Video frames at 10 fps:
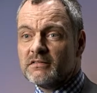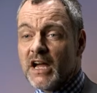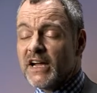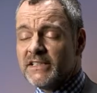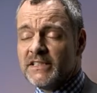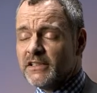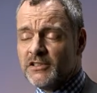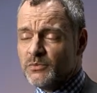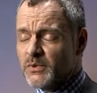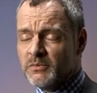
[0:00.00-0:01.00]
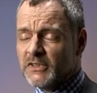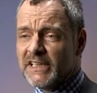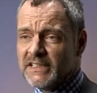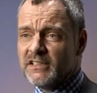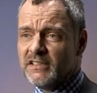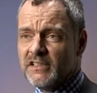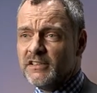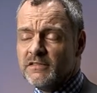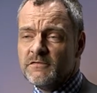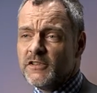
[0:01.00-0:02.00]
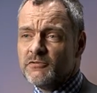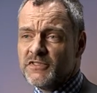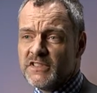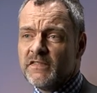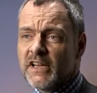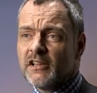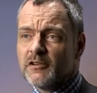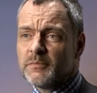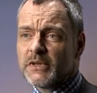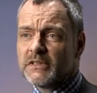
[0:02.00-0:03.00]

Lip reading: ideally no one would like to see greenfields develop.